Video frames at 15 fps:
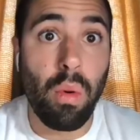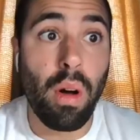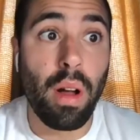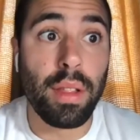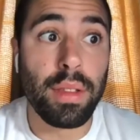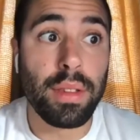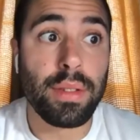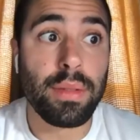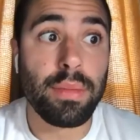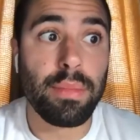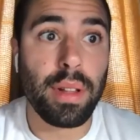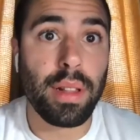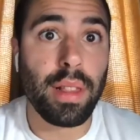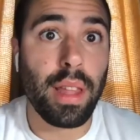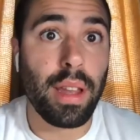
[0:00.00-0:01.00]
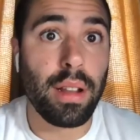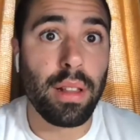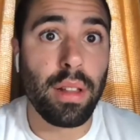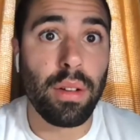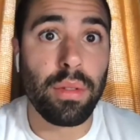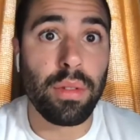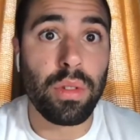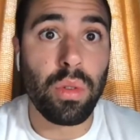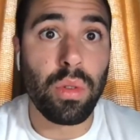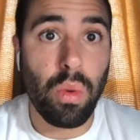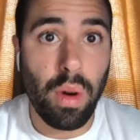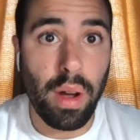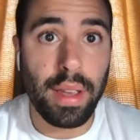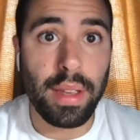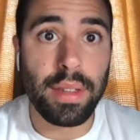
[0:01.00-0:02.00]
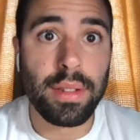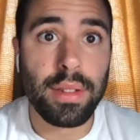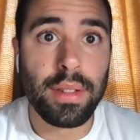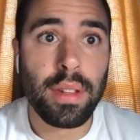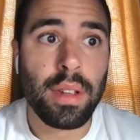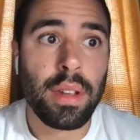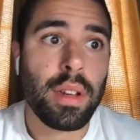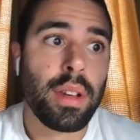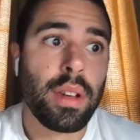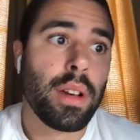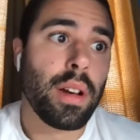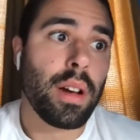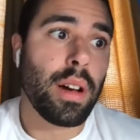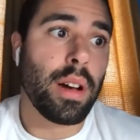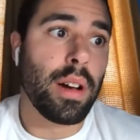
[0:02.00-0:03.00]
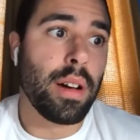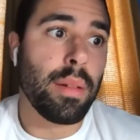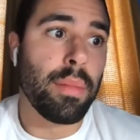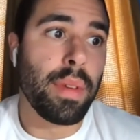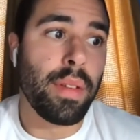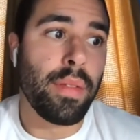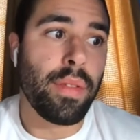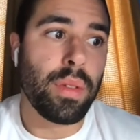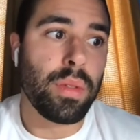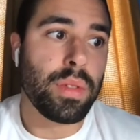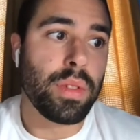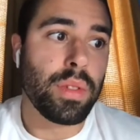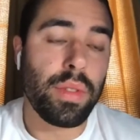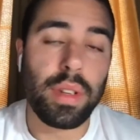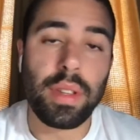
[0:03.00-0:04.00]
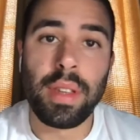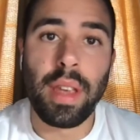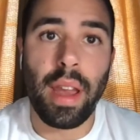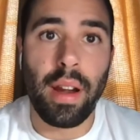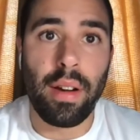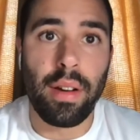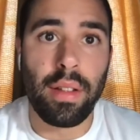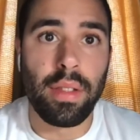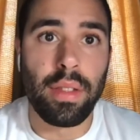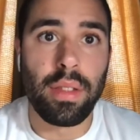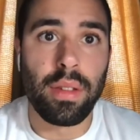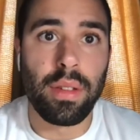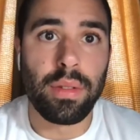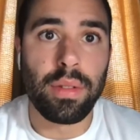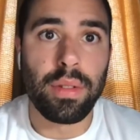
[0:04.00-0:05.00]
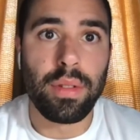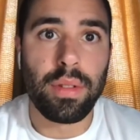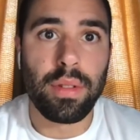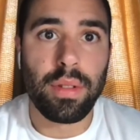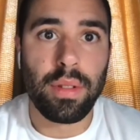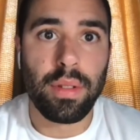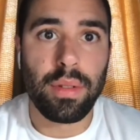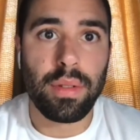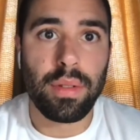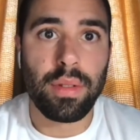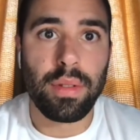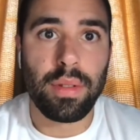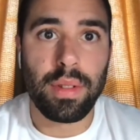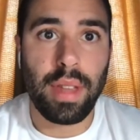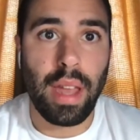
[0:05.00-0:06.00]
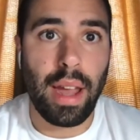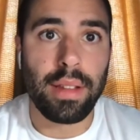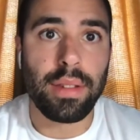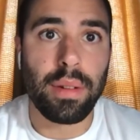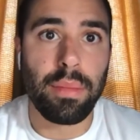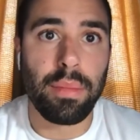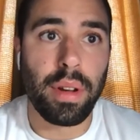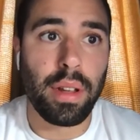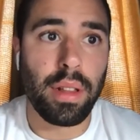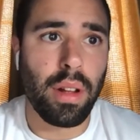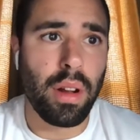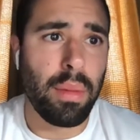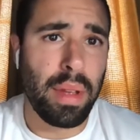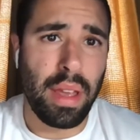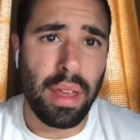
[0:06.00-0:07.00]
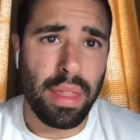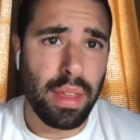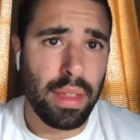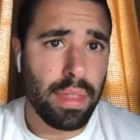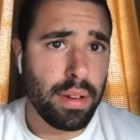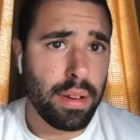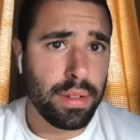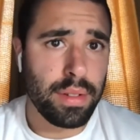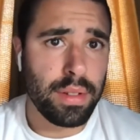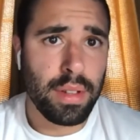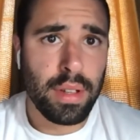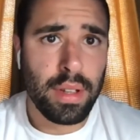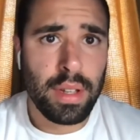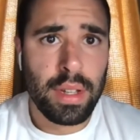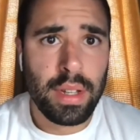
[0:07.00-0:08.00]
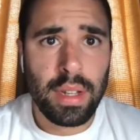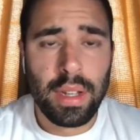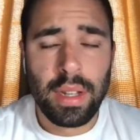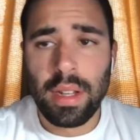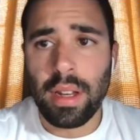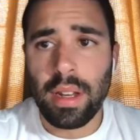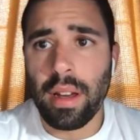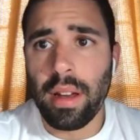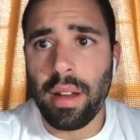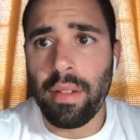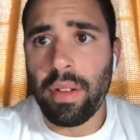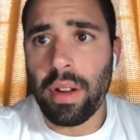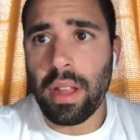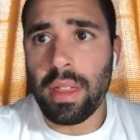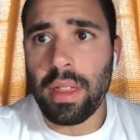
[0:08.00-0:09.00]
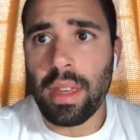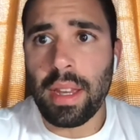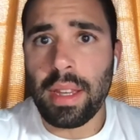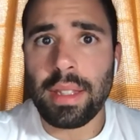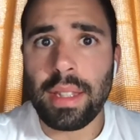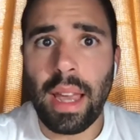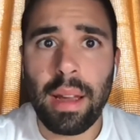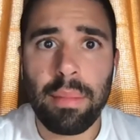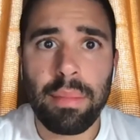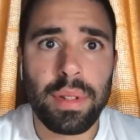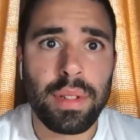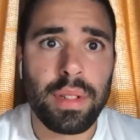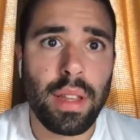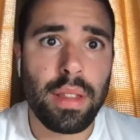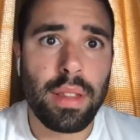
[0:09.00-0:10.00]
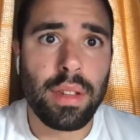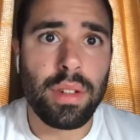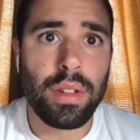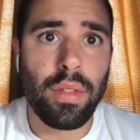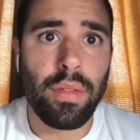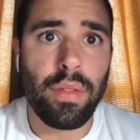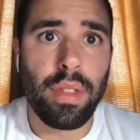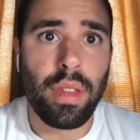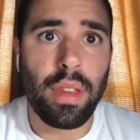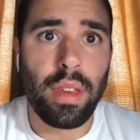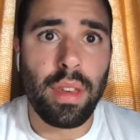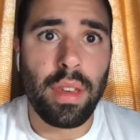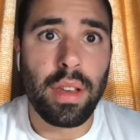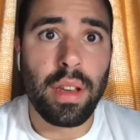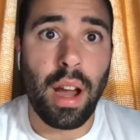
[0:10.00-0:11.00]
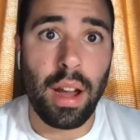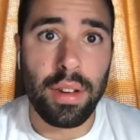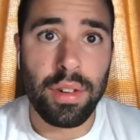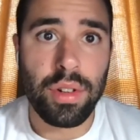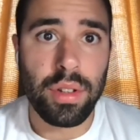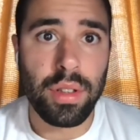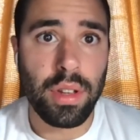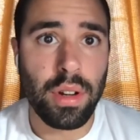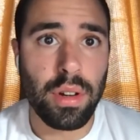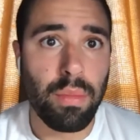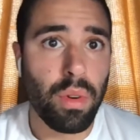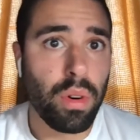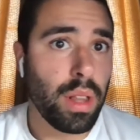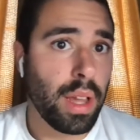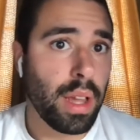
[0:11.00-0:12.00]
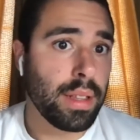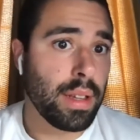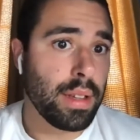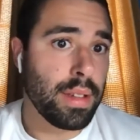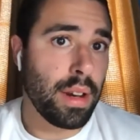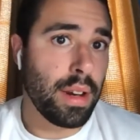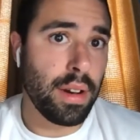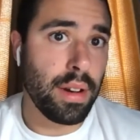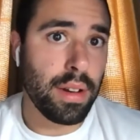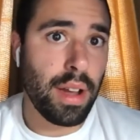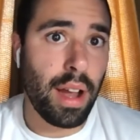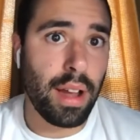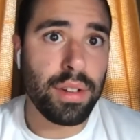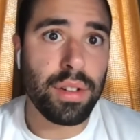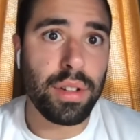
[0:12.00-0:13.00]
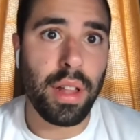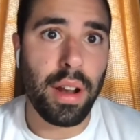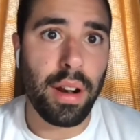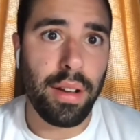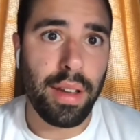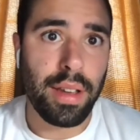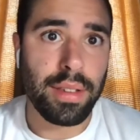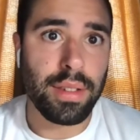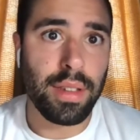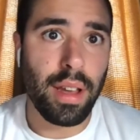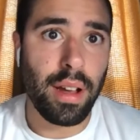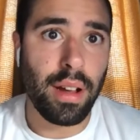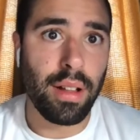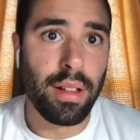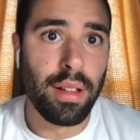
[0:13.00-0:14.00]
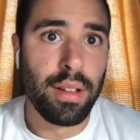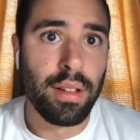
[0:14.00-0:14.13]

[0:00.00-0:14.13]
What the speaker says: once, but let alone twice. If it was to re-tear, and those stats are pretty alarming. I think there's I forget the exact percentage of you're more likely to tear your contralateral ACL